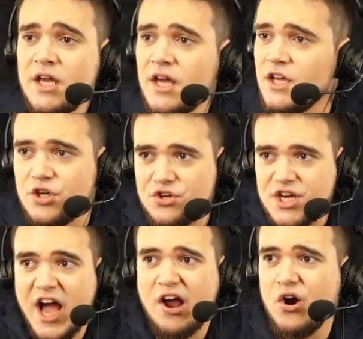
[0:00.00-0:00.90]
you're not
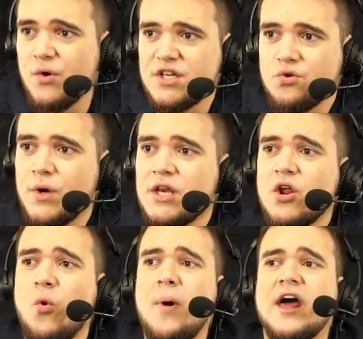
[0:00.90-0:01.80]
going to win no
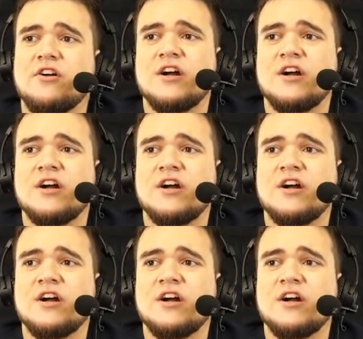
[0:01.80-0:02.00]
matter